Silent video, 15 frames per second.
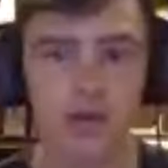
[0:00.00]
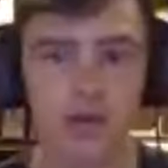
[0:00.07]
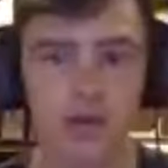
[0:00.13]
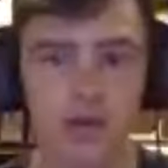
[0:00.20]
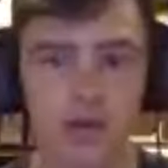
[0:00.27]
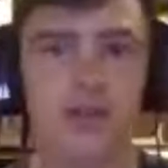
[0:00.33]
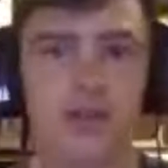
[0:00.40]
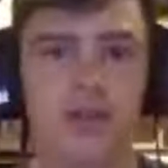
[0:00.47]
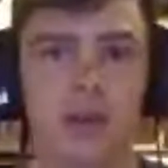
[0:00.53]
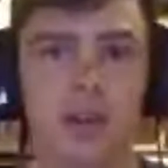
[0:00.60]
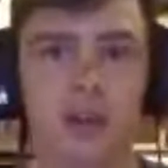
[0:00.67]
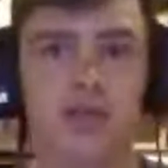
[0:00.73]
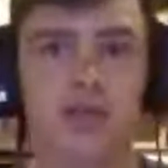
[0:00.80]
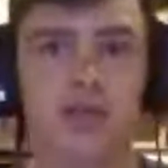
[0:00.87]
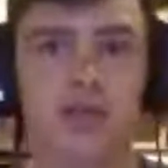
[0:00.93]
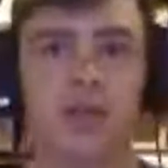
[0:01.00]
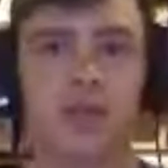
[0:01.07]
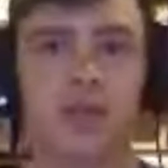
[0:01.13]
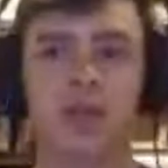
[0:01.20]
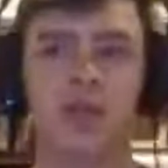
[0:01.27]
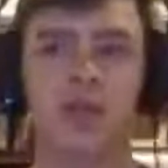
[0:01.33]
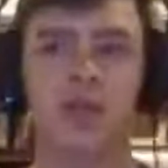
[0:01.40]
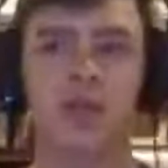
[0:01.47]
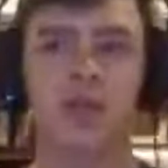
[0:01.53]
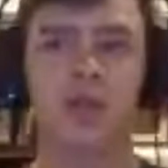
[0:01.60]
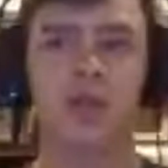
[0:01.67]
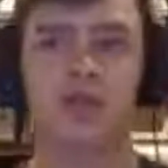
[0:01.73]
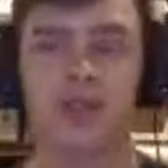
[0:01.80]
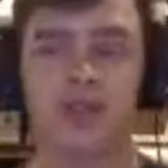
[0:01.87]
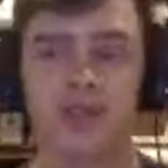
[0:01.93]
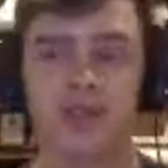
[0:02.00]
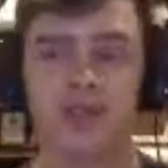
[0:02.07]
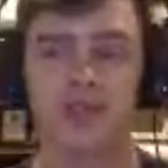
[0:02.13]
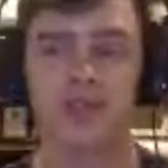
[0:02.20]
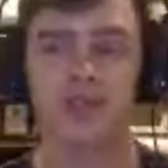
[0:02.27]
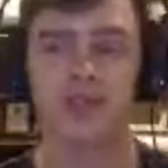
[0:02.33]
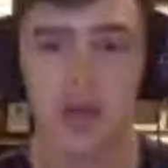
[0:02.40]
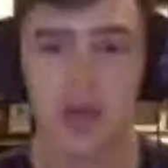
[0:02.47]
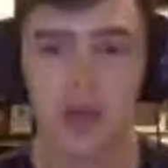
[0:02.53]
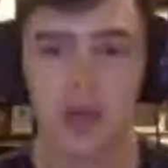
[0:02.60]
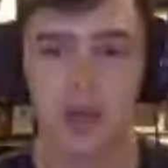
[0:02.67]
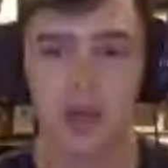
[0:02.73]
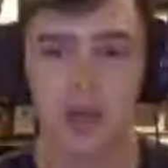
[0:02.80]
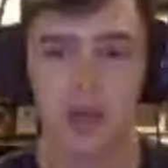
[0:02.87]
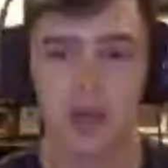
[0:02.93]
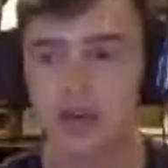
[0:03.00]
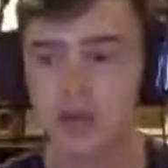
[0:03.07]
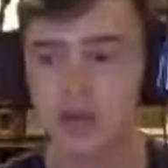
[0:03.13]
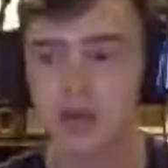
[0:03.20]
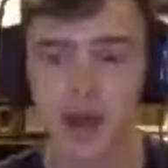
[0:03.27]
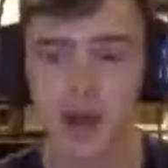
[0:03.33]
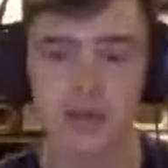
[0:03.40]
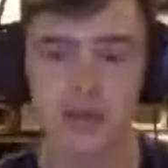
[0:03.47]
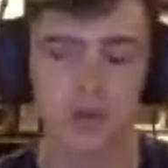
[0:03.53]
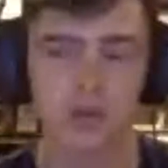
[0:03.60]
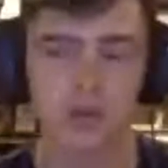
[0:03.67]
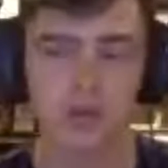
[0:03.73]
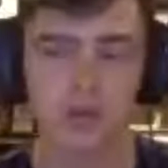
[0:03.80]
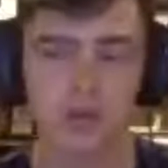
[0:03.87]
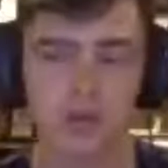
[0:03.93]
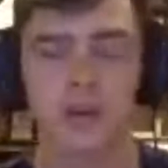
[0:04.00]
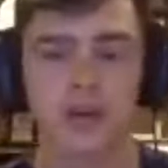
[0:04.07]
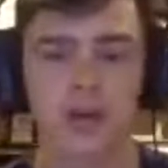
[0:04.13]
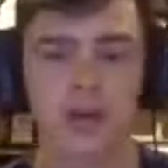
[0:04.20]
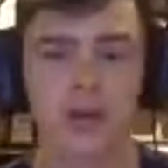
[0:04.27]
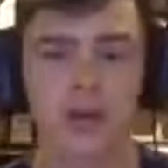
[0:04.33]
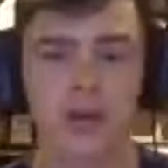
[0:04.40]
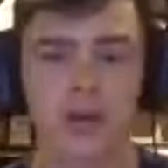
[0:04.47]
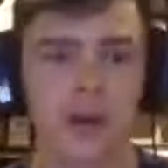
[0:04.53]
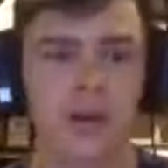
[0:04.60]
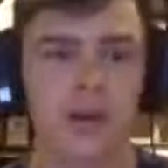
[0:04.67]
And I don't mean an extremely strong mind in the sense of you could do a math equation when you're up there.